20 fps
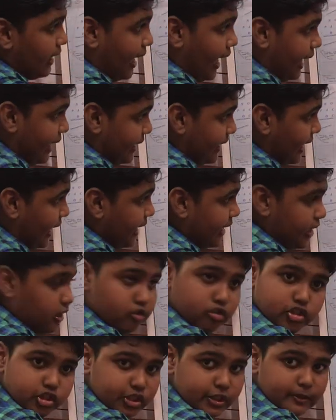Atlantic
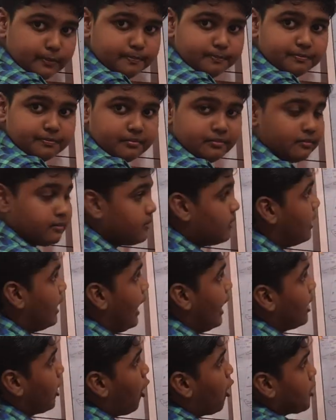Ocean,
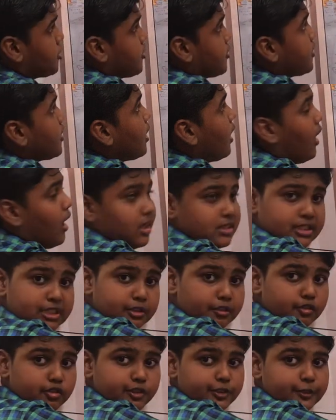and also the
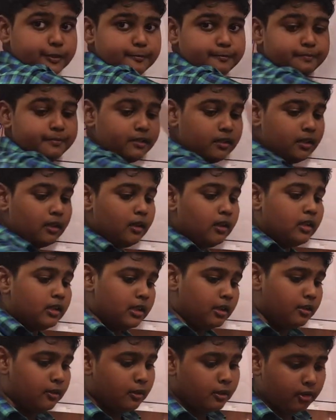Arctic Ocean.
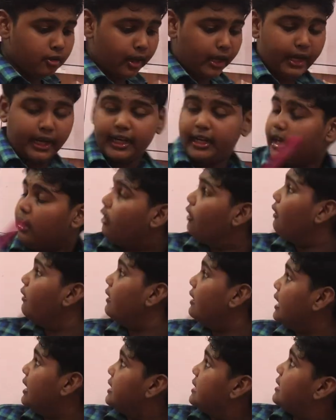Okay, now
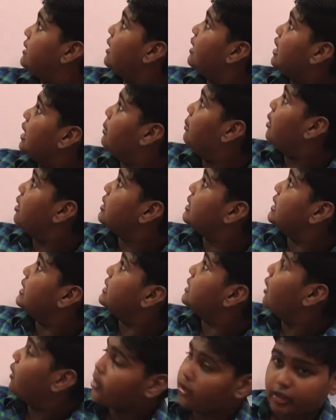let's learn about
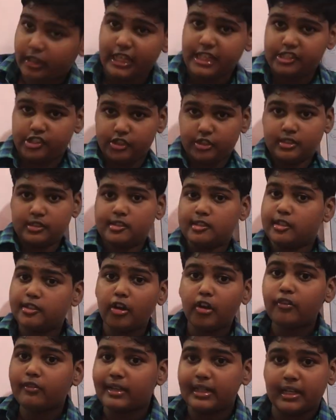its location. So
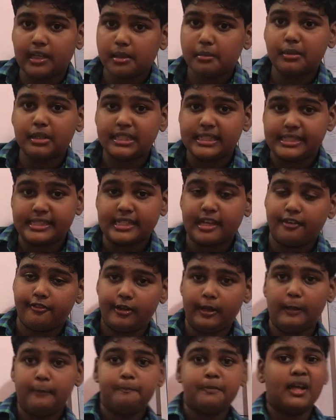now we learn about
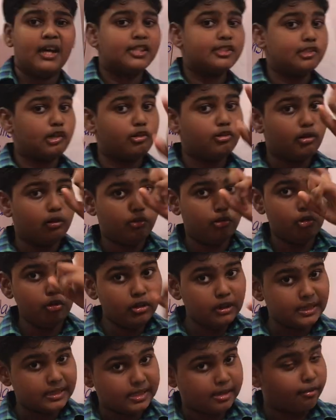discovery. So who
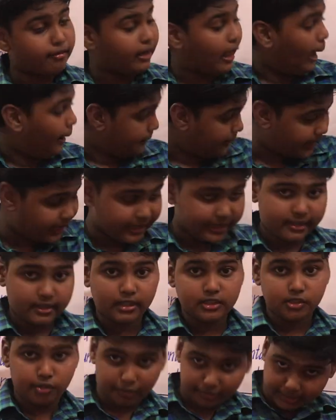discovered America,
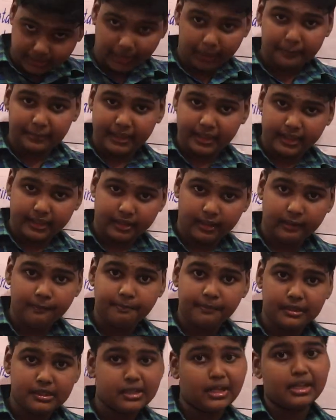total America?
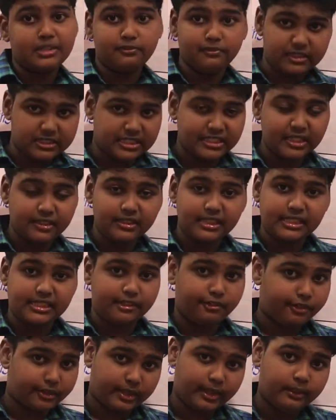There's West Indies,
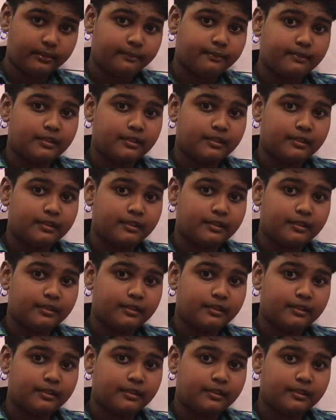everything.